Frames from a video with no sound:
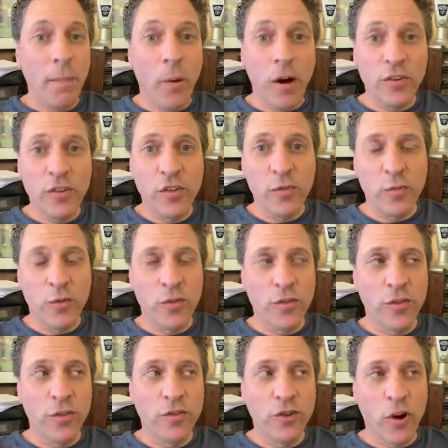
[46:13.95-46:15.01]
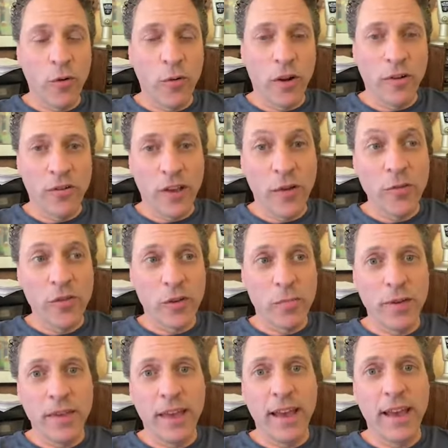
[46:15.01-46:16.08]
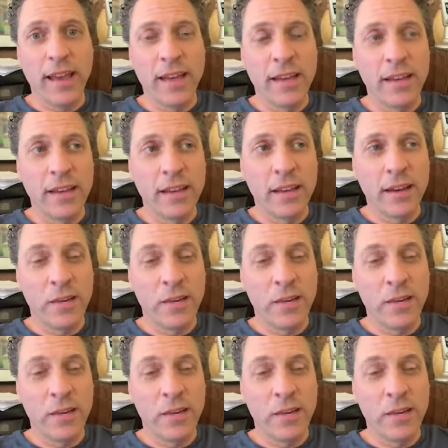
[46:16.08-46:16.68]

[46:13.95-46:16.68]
My bosses were the showrunners. I was their PA.